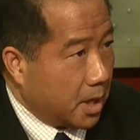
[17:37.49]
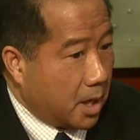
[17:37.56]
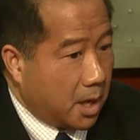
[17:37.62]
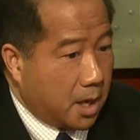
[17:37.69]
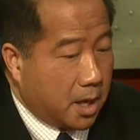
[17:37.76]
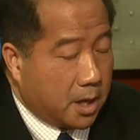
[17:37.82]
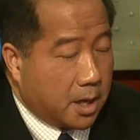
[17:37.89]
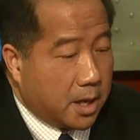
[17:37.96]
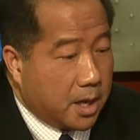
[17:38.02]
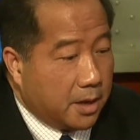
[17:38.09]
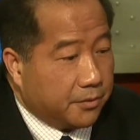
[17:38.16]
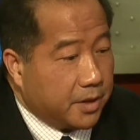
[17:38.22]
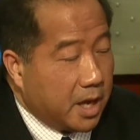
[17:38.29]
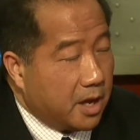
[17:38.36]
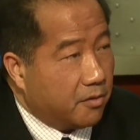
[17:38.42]
And I
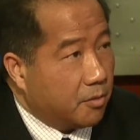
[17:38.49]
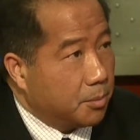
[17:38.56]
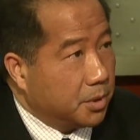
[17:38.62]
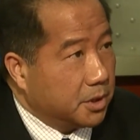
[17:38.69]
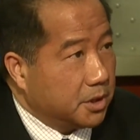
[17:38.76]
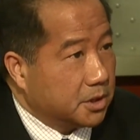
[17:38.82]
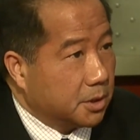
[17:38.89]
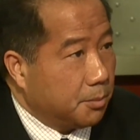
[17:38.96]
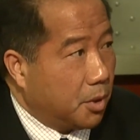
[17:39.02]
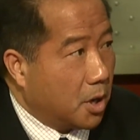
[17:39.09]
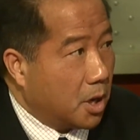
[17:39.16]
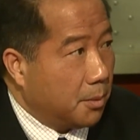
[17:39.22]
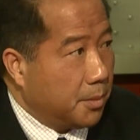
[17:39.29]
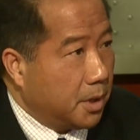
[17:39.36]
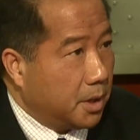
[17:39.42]
have to have a police
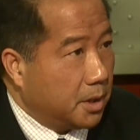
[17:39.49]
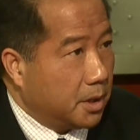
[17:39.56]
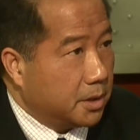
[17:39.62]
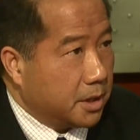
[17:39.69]
department